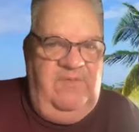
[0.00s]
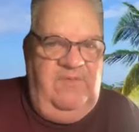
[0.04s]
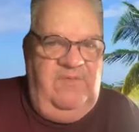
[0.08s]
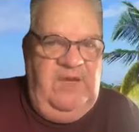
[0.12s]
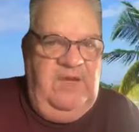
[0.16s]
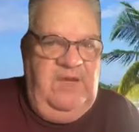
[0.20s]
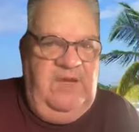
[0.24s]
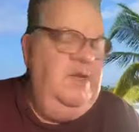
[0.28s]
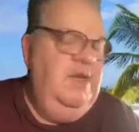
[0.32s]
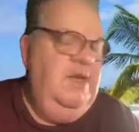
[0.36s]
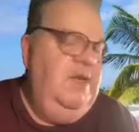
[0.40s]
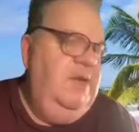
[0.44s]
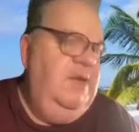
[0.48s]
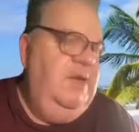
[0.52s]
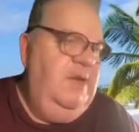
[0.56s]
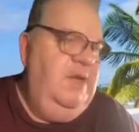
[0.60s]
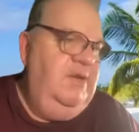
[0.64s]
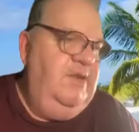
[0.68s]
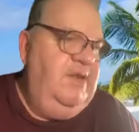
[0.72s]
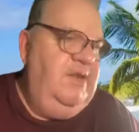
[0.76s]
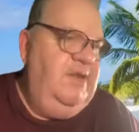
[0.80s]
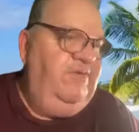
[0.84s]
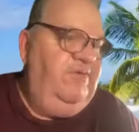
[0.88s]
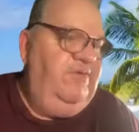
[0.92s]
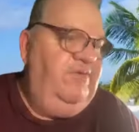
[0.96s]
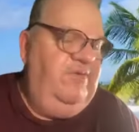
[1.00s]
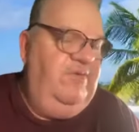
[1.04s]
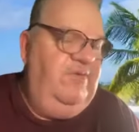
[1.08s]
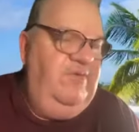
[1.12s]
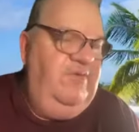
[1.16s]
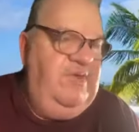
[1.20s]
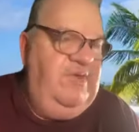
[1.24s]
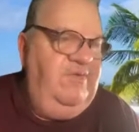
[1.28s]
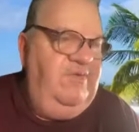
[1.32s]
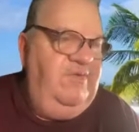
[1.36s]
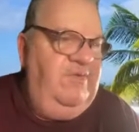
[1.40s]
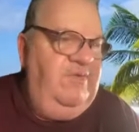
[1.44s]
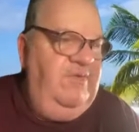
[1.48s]
And that's
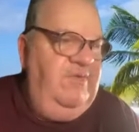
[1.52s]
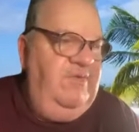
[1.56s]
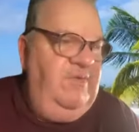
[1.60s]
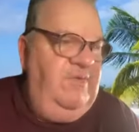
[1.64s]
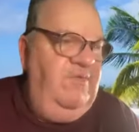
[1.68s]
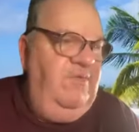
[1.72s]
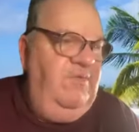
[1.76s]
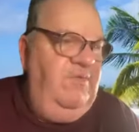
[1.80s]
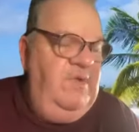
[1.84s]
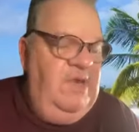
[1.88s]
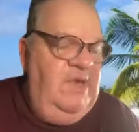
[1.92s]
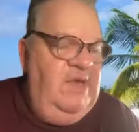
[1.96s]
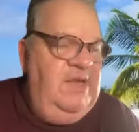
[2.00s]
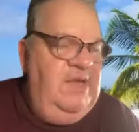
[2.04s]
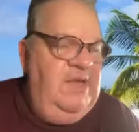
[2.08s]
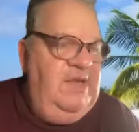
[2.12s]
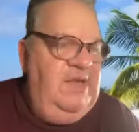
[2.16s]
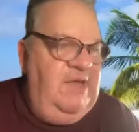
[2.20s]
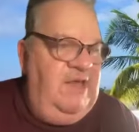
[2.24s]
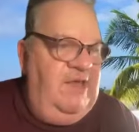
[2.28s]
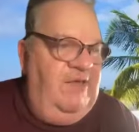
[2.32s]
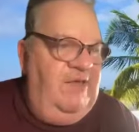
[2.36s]
a really